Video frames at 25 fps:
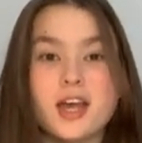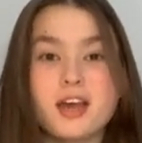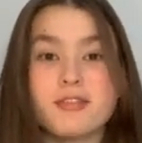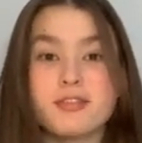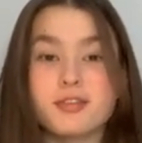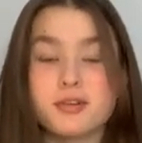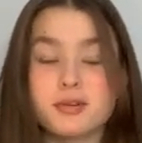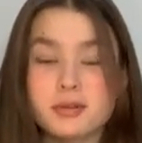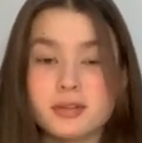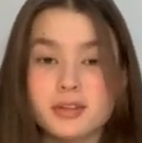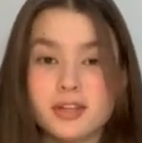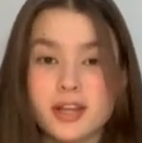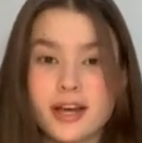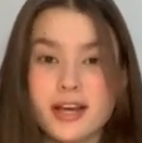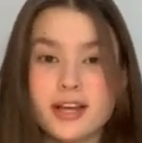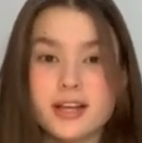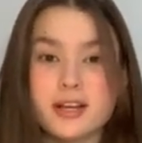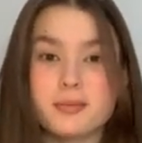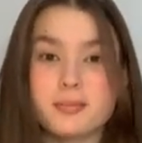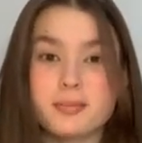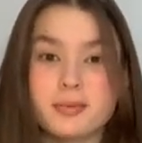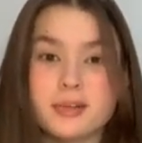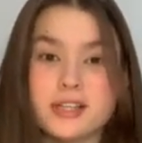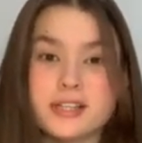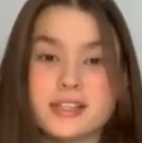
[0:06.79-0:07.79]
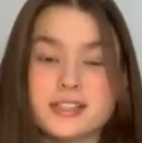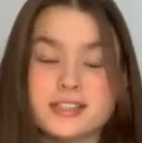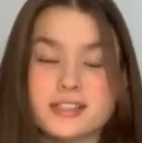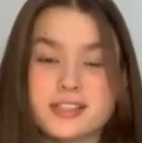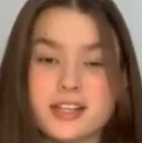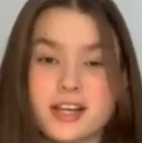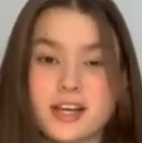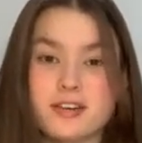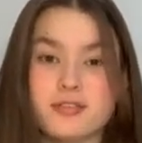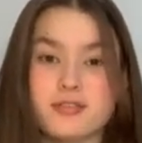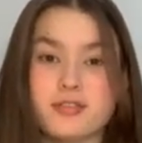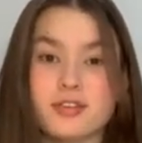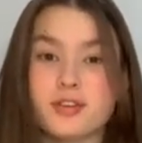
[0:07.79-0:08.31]
If you would like, please
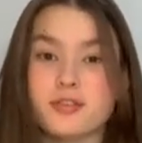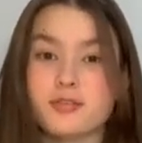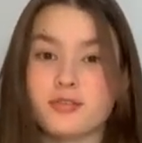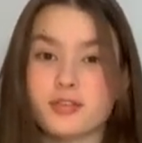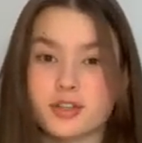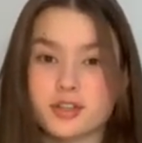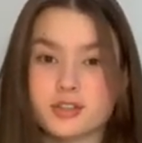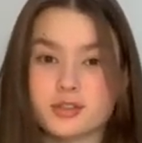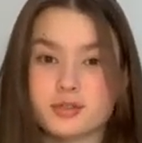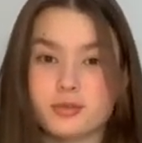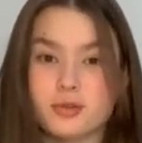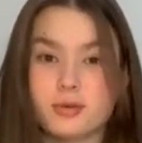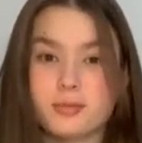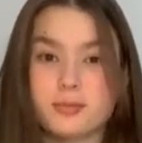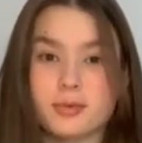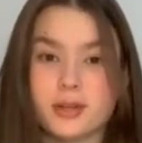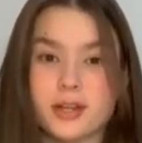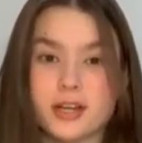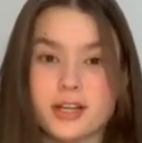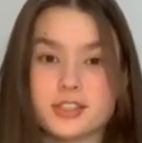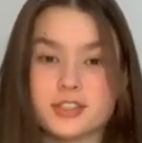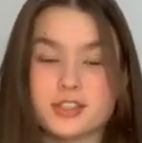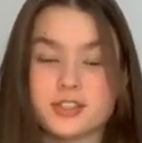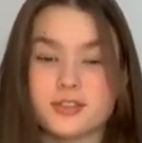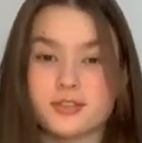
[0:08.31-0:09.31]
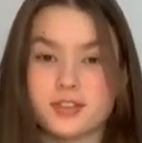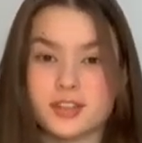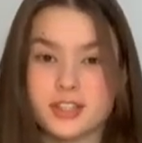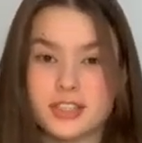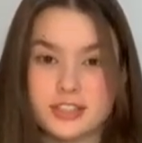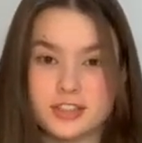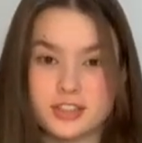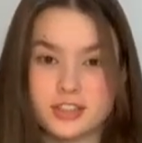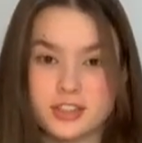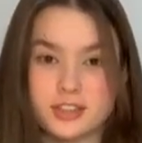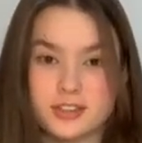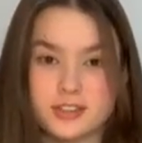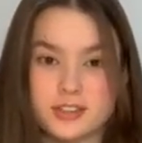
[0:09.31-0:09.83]
stand for the virtual Pledge of
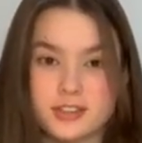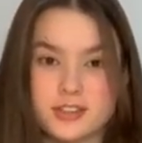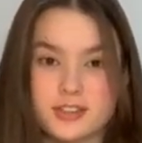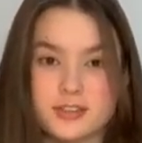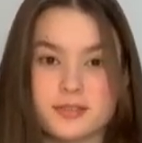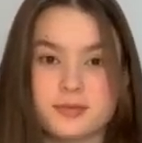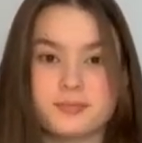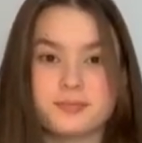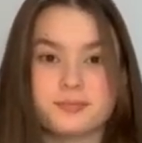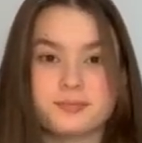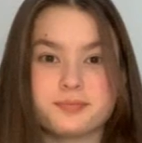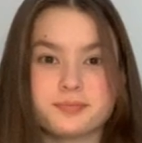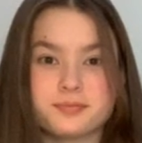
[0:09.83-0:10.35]
Allegiance.